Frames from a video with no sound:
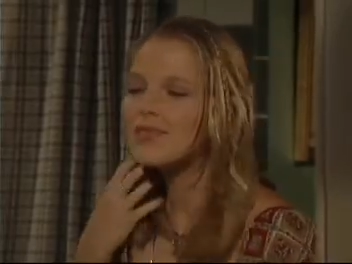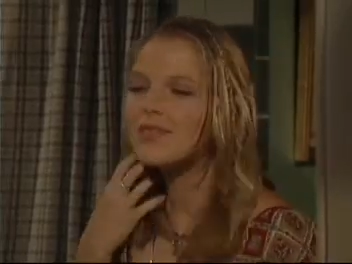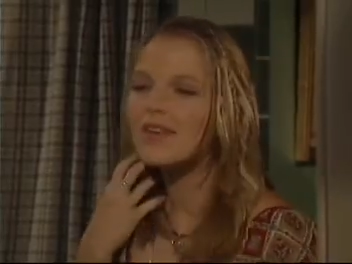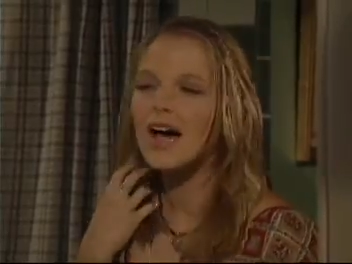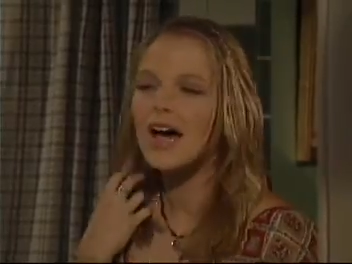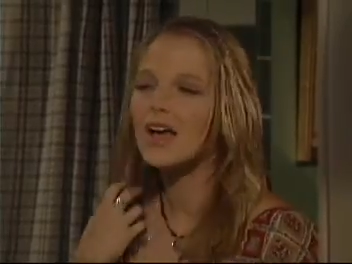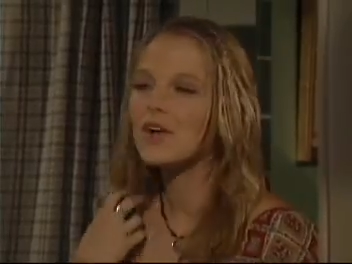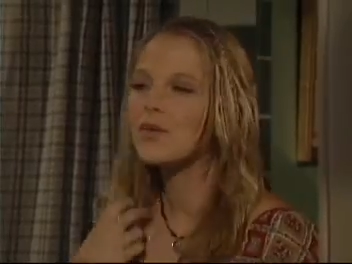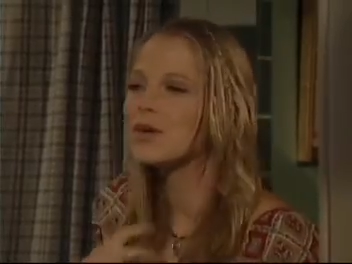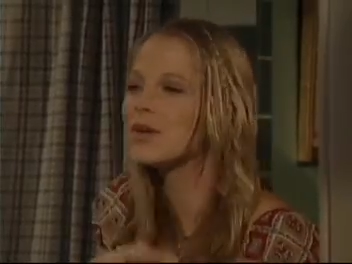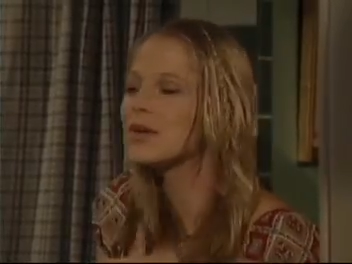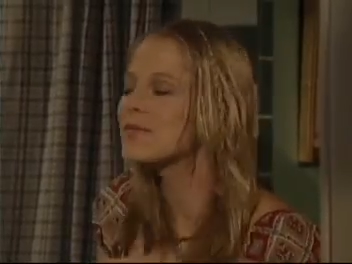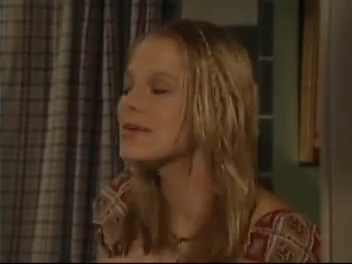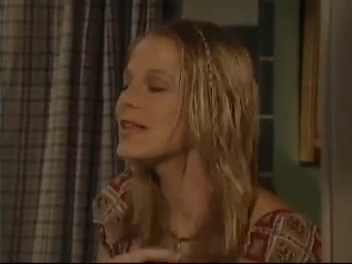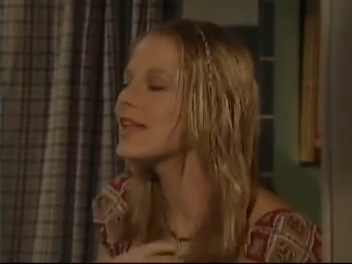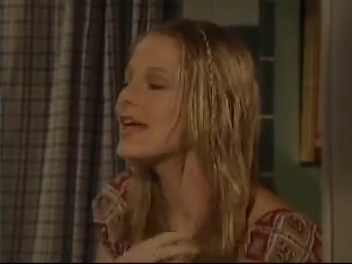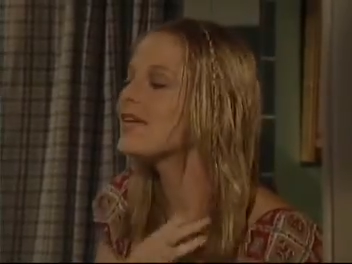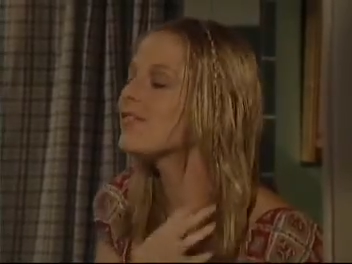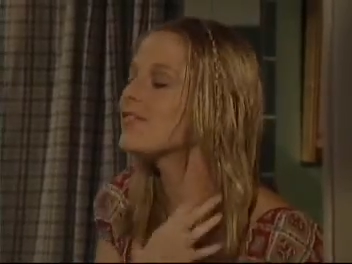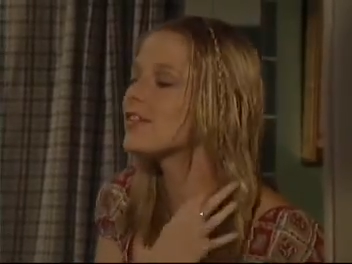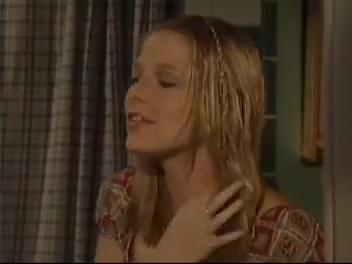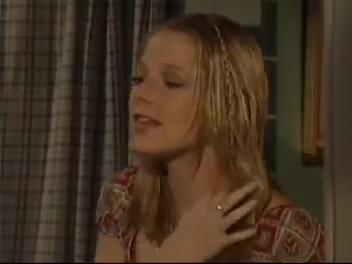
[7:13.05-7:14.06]
I don't want to be
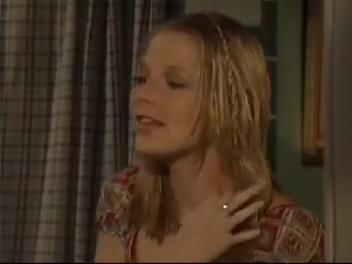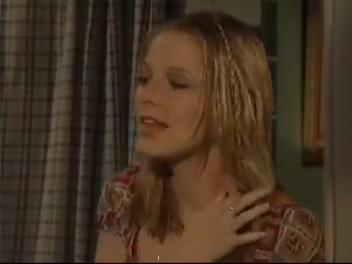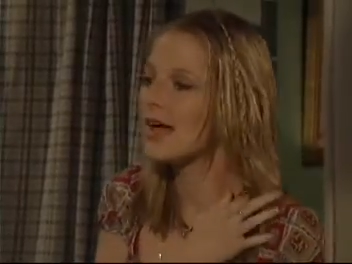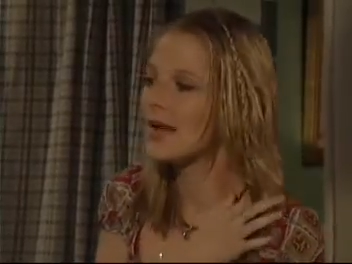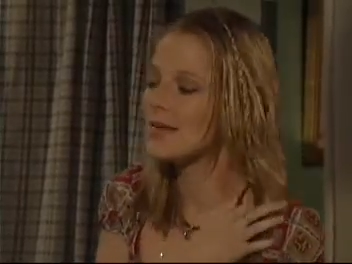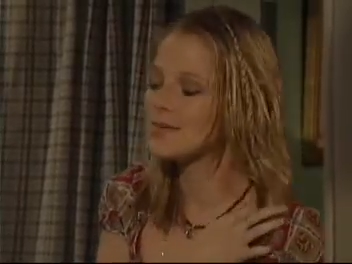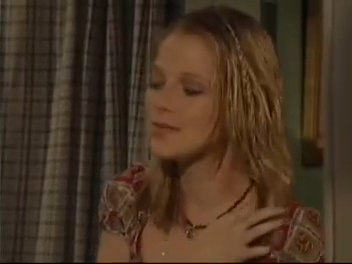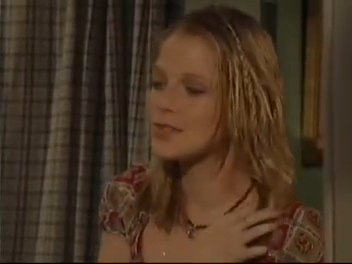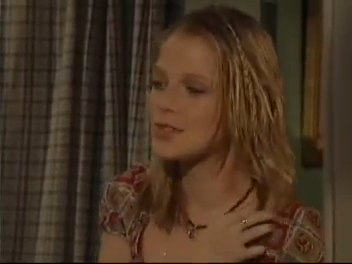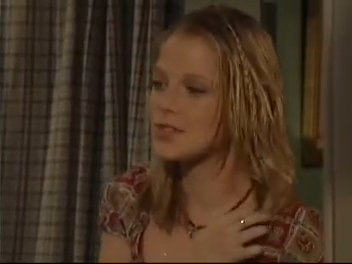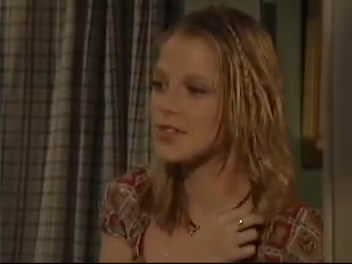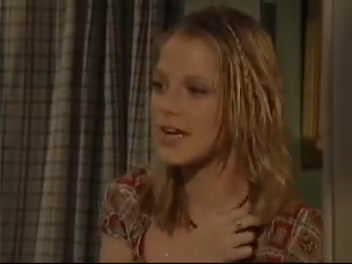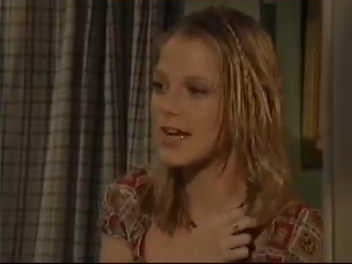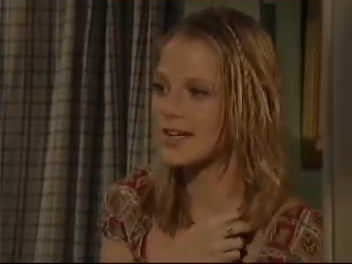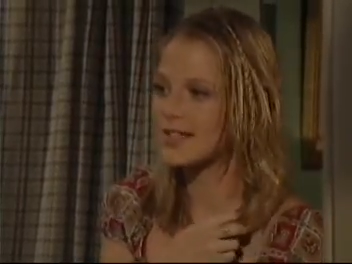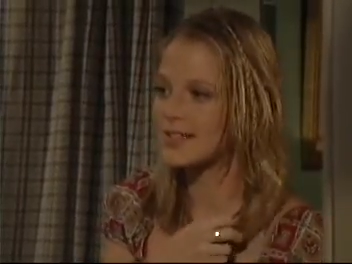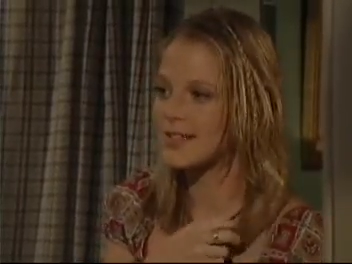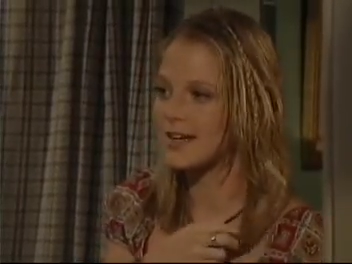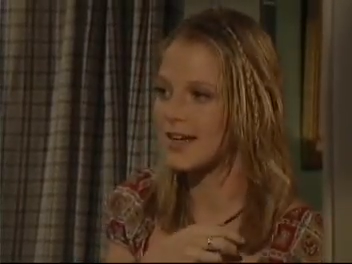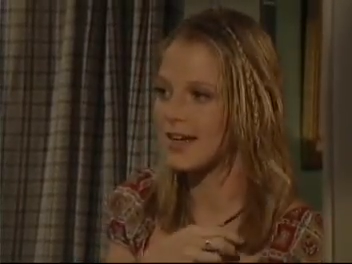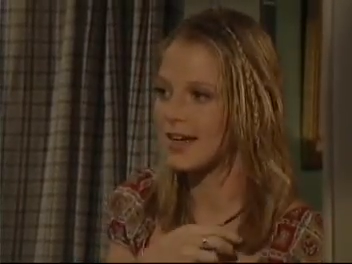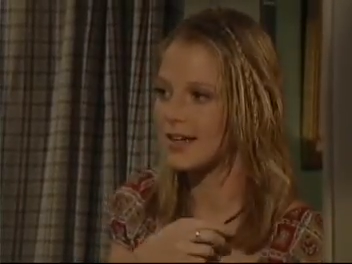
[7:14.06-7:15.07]
late for the lobster shack
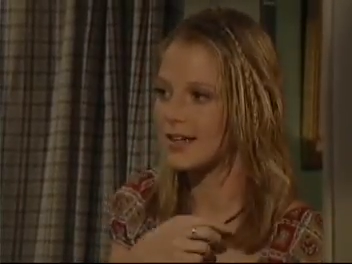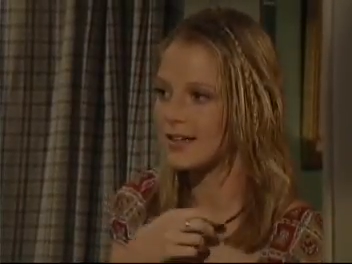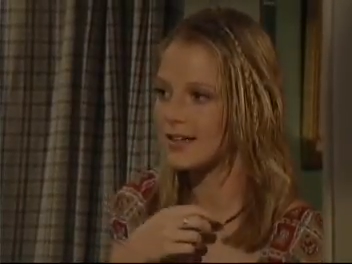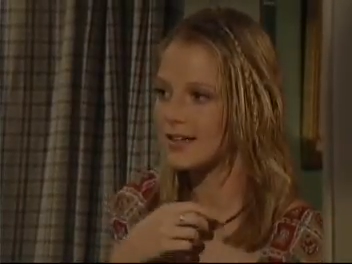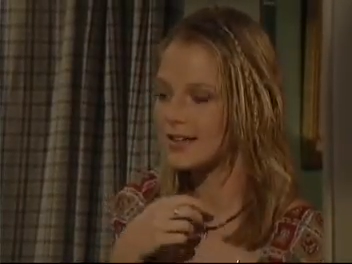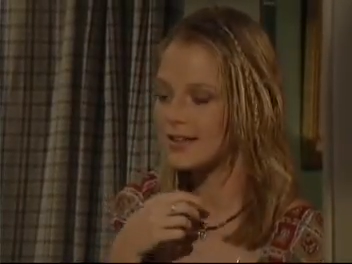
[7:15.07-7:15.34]
tonight.